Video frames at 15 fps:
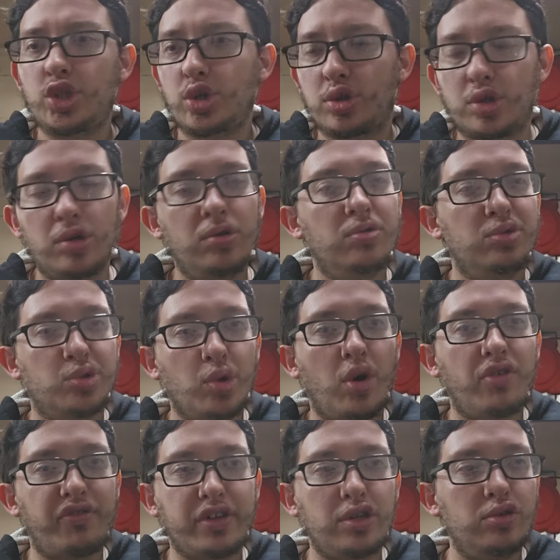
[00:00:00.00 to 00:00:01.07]
tune's
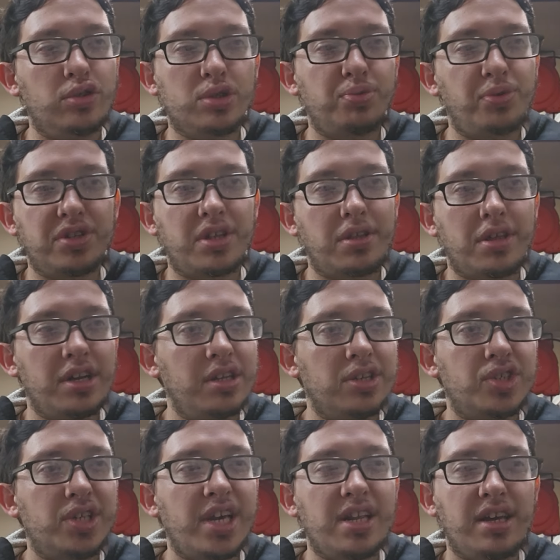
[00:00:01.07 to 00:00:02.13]
off and you just want the thing to
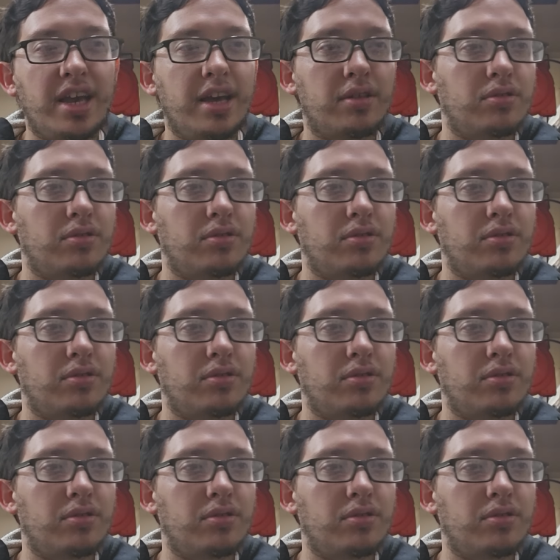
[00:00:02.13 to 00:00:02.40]
stay together